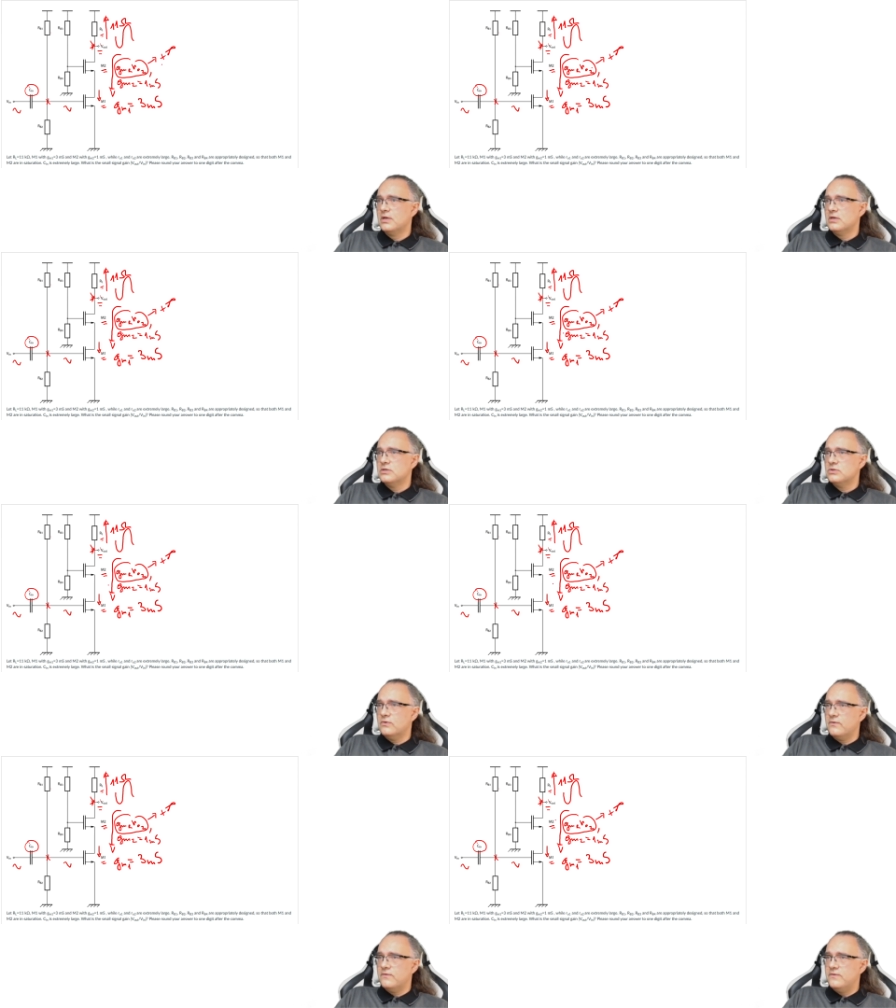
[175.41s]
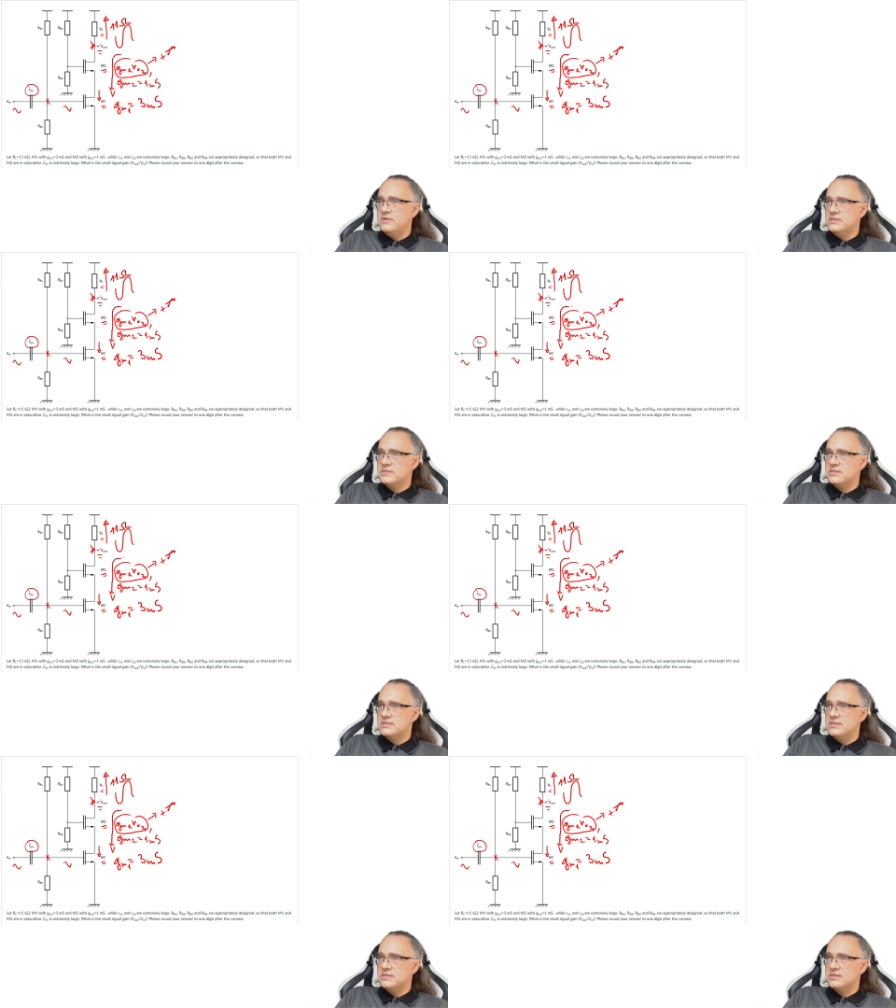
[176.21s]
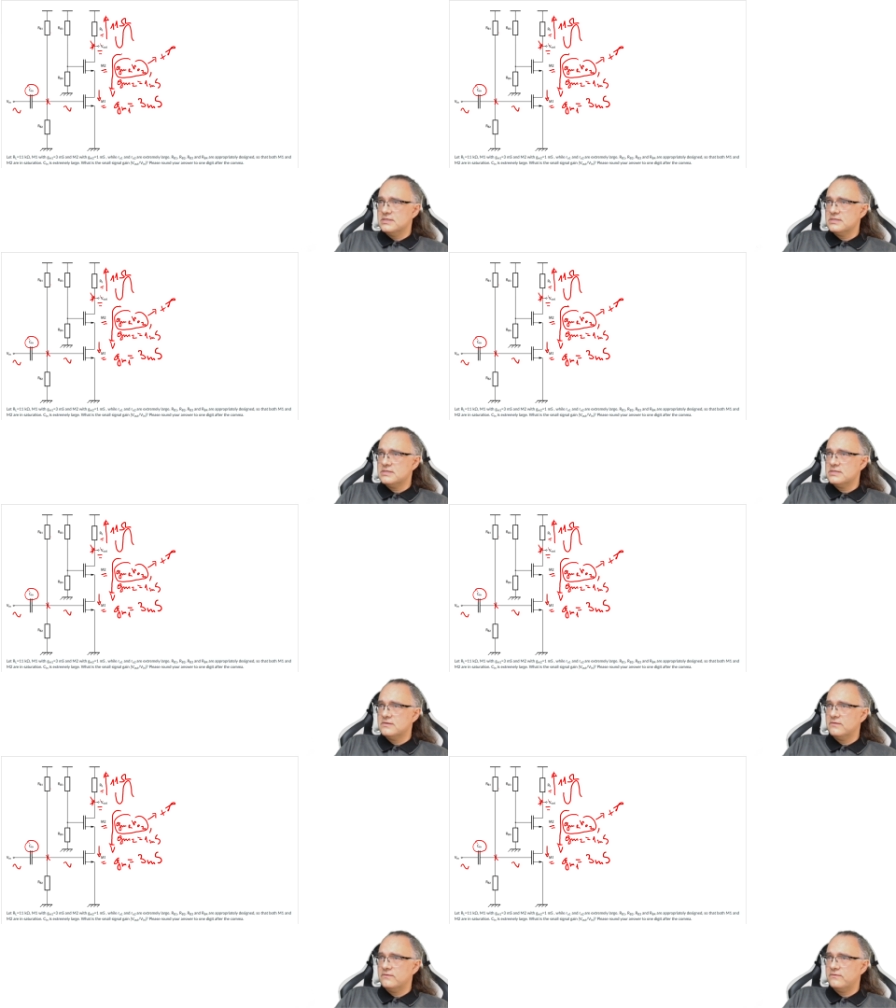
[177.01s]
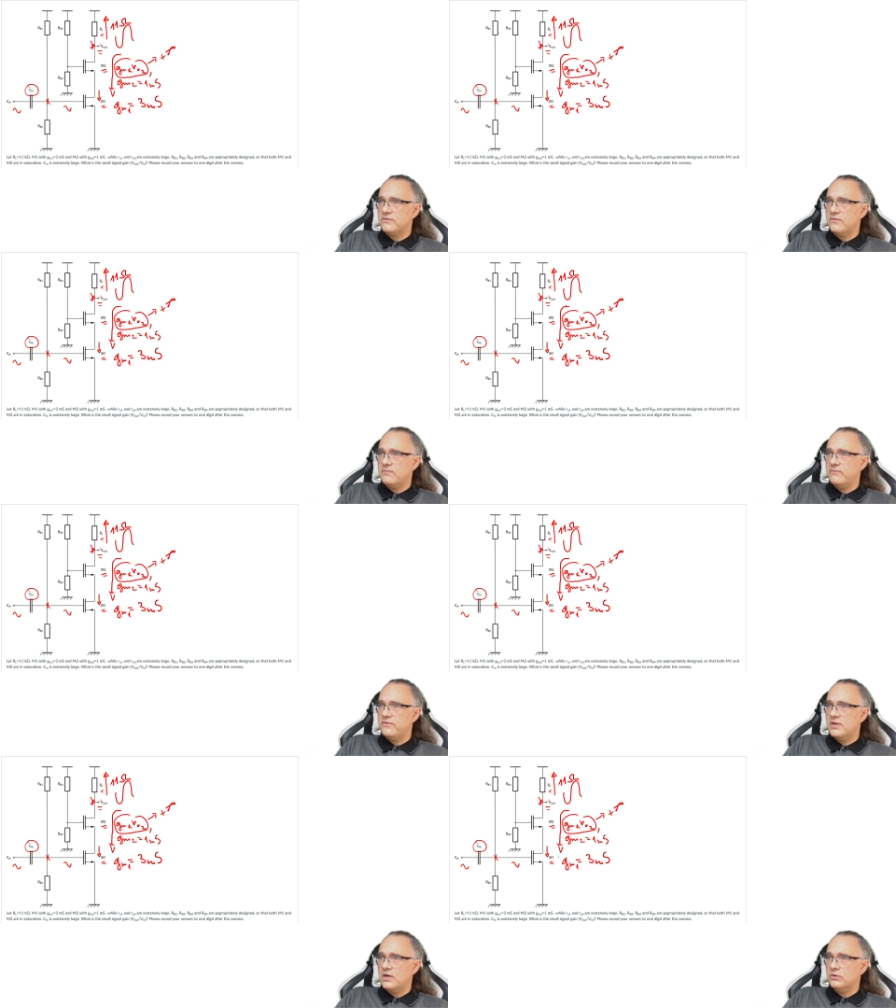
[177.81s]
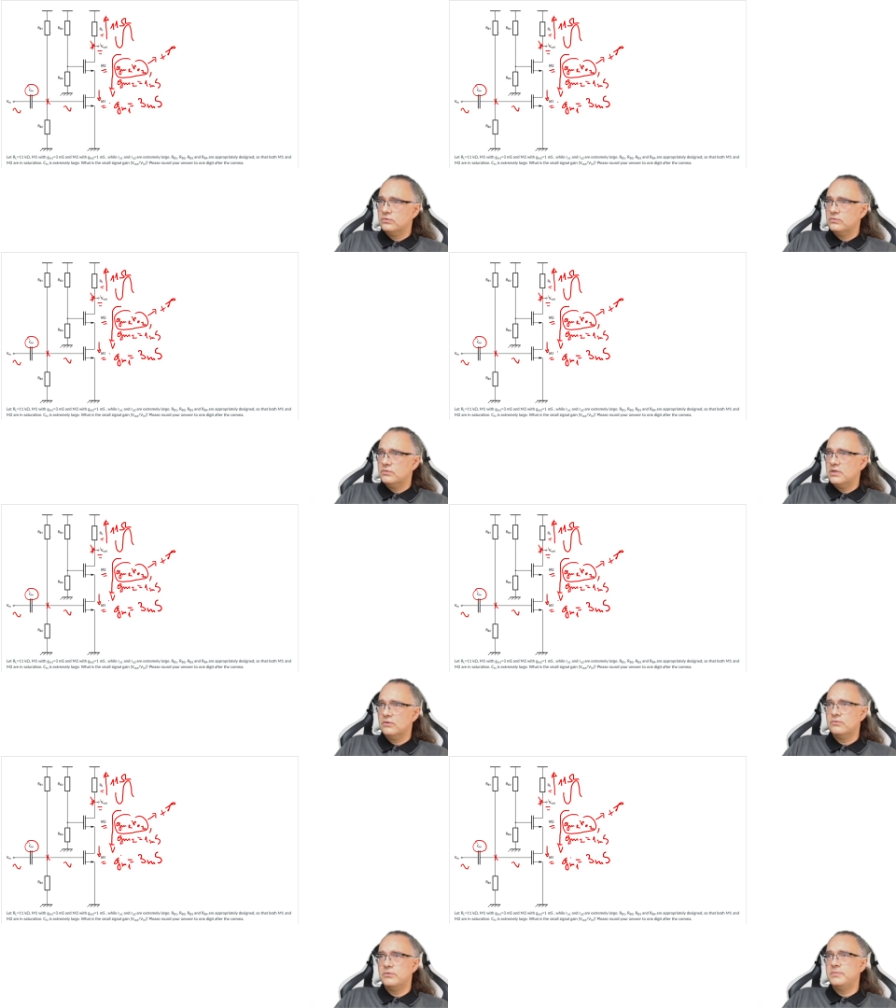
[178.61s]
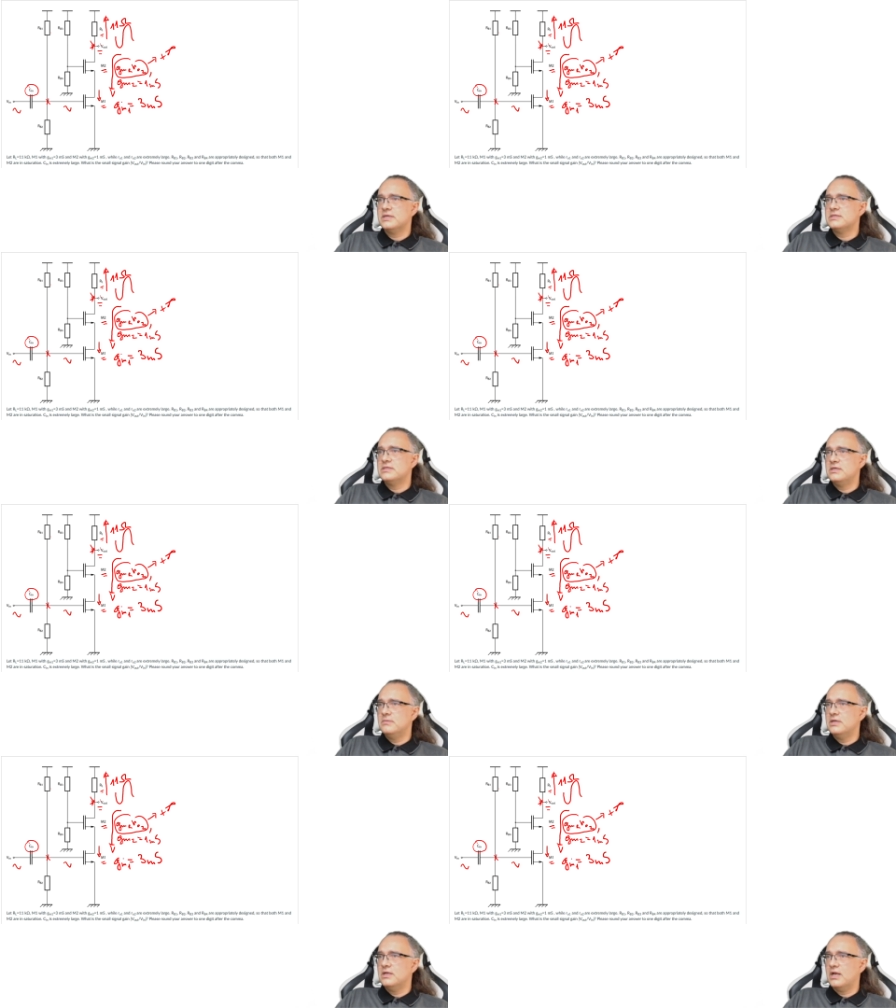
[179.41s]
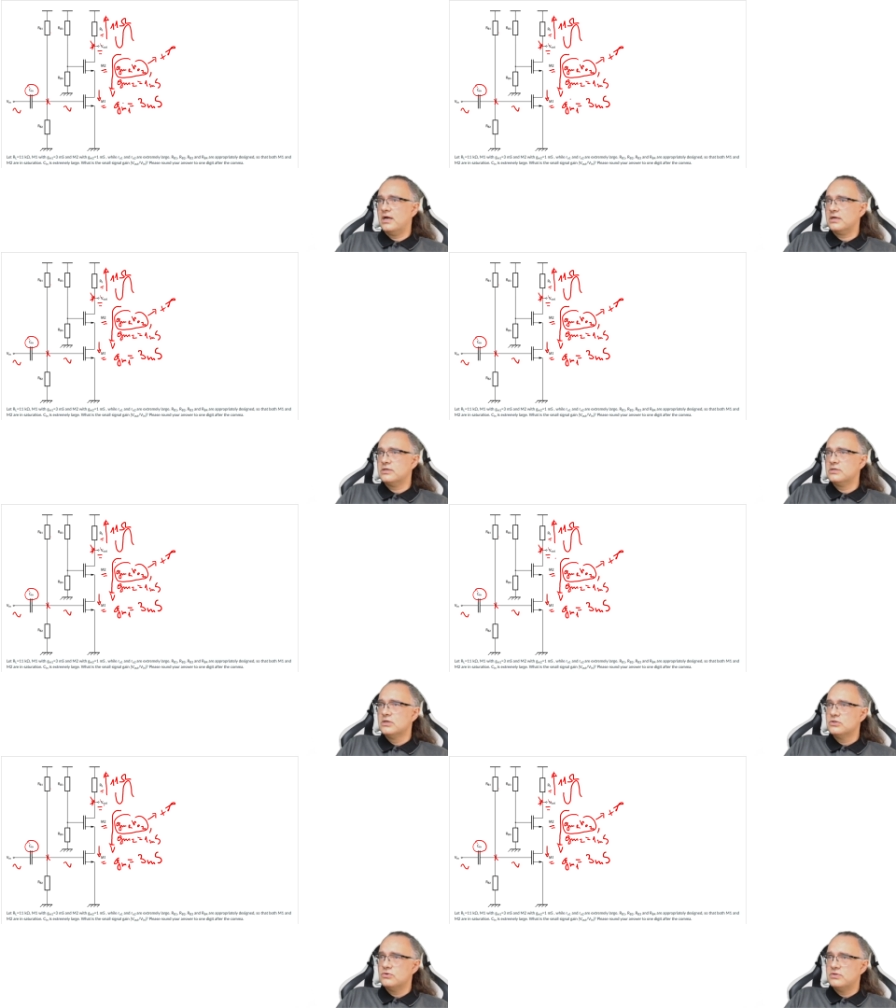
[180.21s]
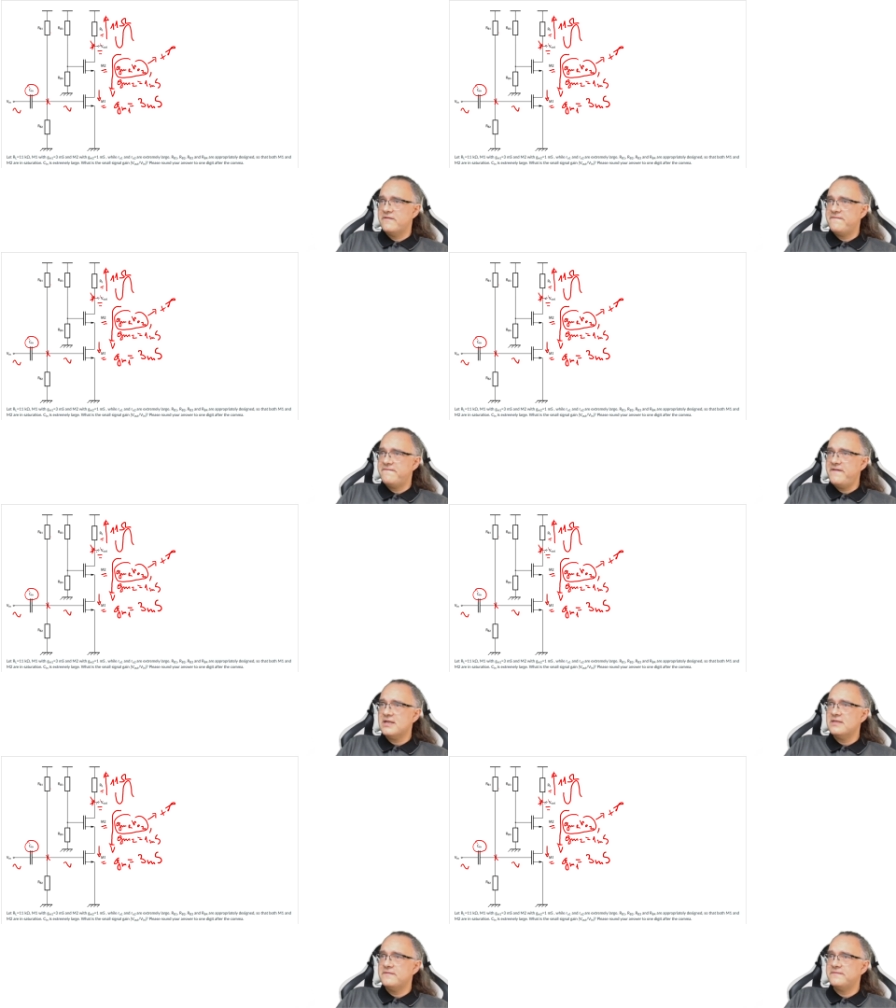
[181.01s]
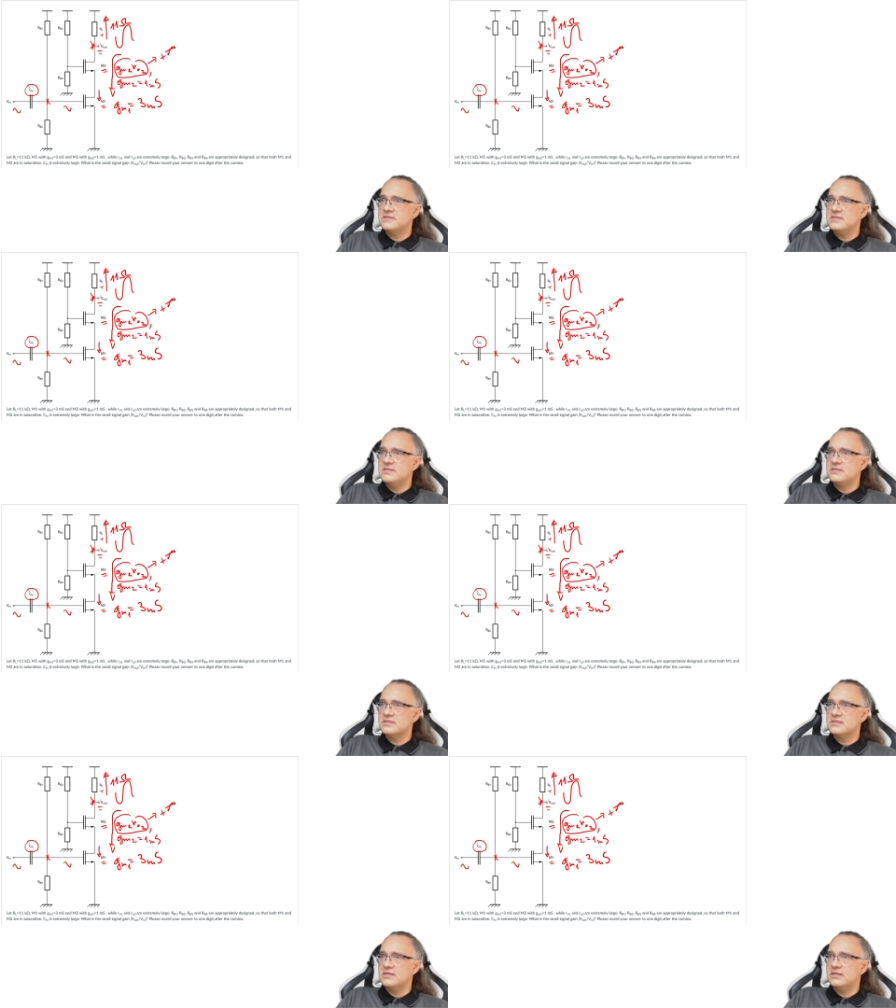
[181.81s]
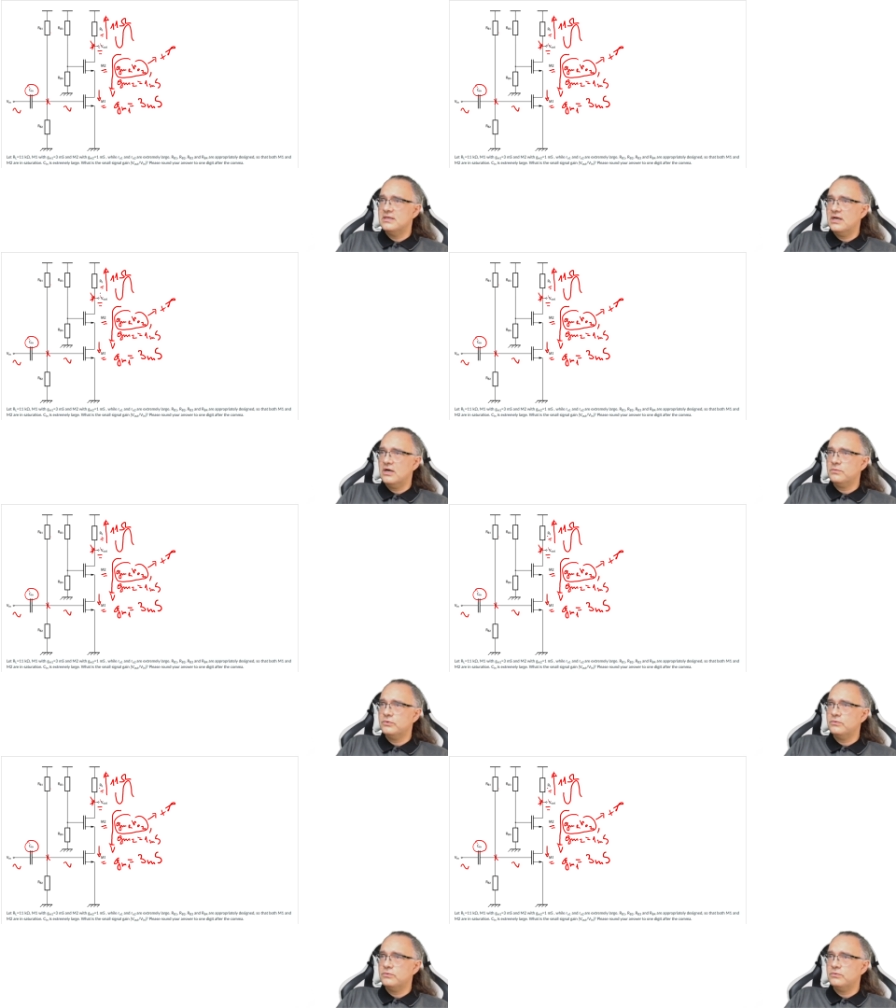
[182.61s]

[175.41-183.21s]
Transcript: So this resistance from Vout to ground will be extremely large. So the effective resistance at the output